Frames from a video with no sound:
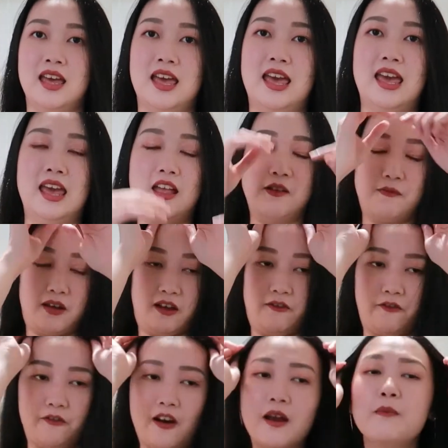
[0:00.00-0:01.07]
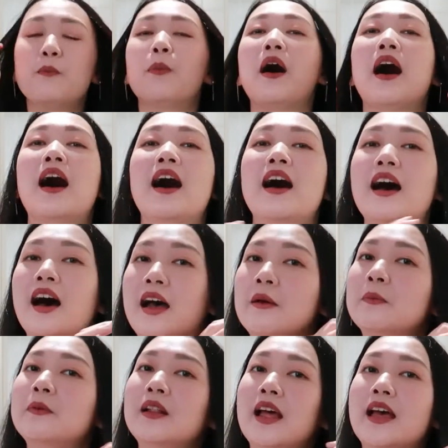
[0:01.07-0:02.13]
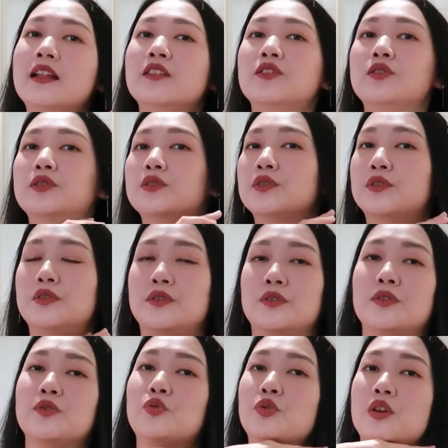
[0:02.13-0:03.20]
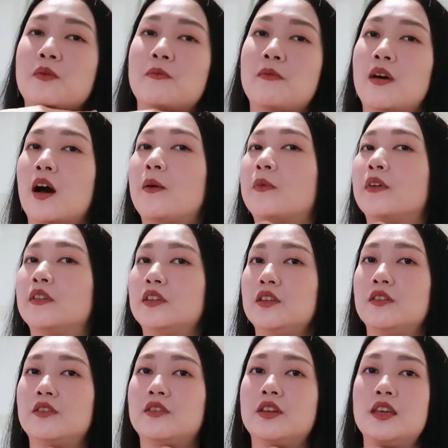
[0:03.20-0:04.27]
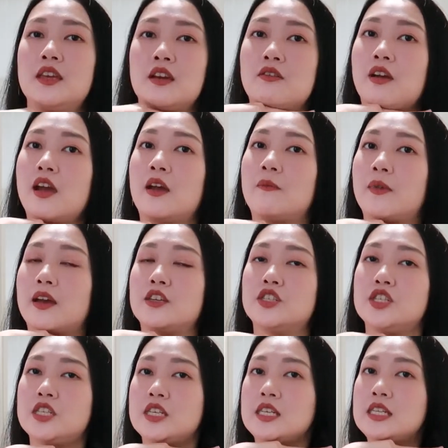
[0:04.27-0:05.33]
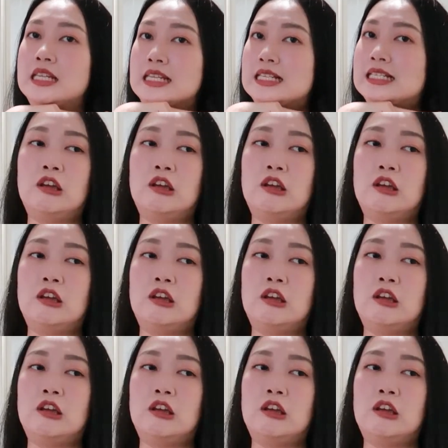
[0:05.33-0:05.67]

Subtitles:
And my front part, I plan to, you know, trim up until here right at my chin.